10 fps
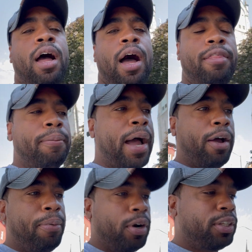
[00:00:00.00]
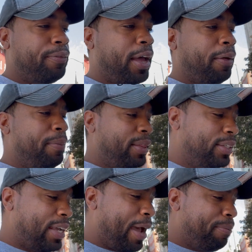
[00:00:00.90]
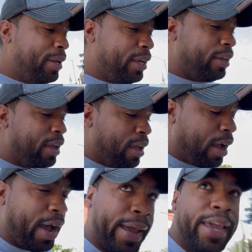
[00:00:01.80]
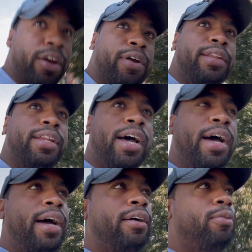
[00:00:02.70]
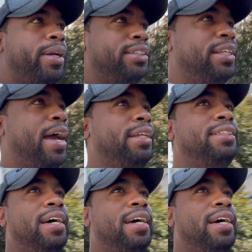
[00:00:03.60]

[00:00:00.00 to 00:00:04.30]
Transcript: the biopark development that's happening here in, what is that?